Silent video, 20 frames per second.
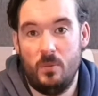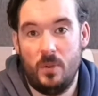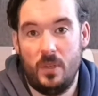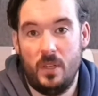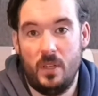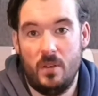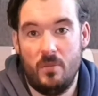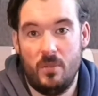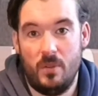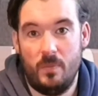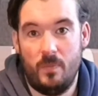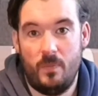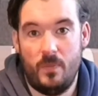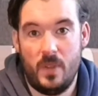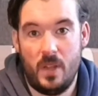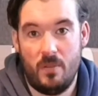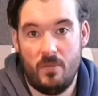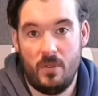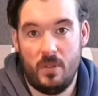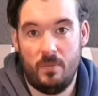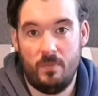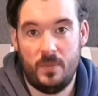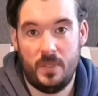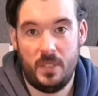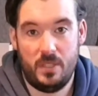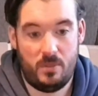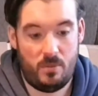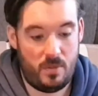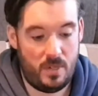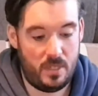to have a
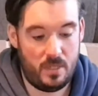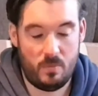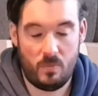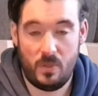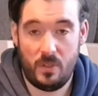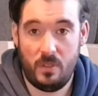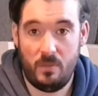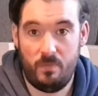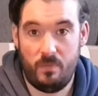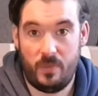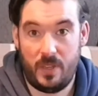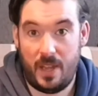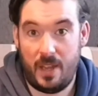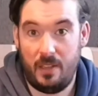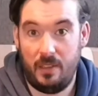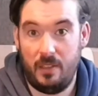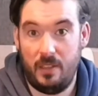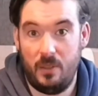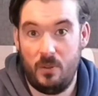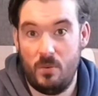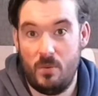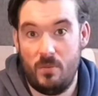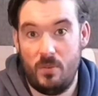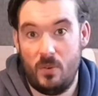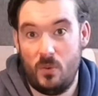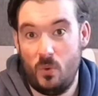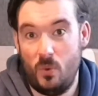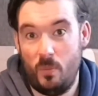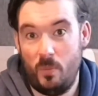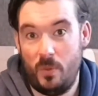situation where you can't let go of a
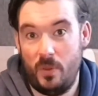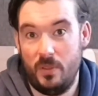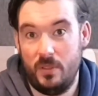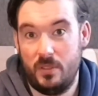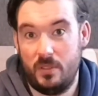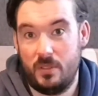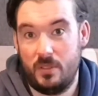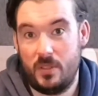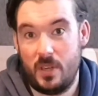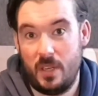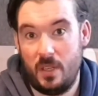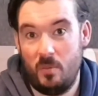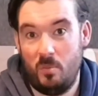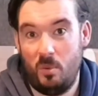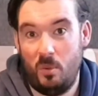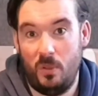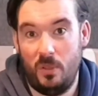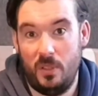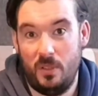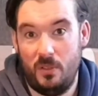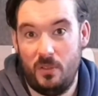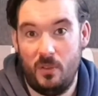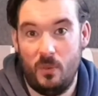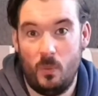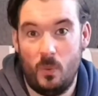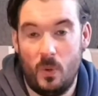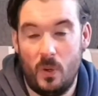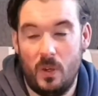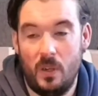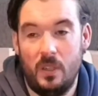rope that's trying to pull you into the
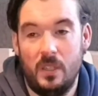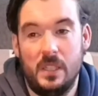water.